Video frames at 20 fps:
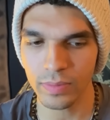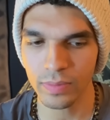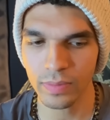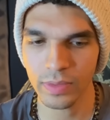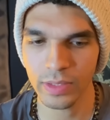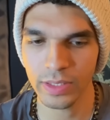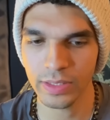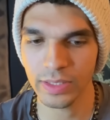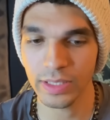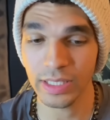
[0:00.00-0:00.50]

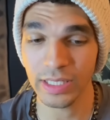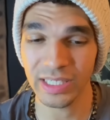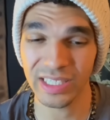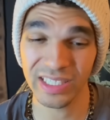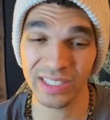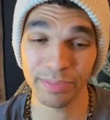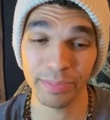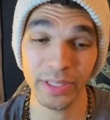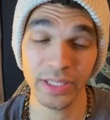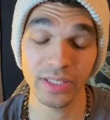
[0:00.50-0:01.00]
It's an
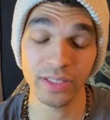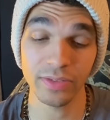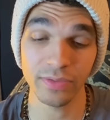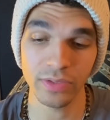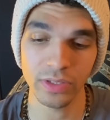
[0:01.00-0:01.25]
expansive